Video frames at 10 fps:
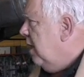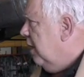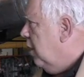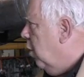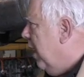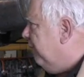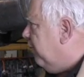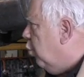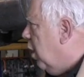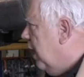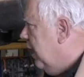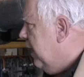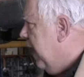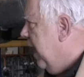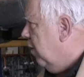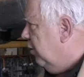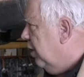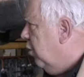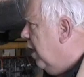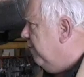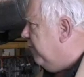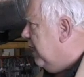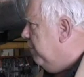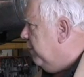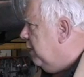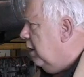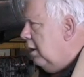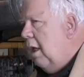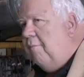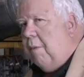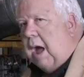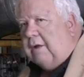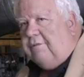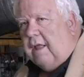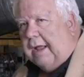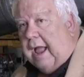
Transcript: You don't have to write it down. You don't have to keep it in a glove box like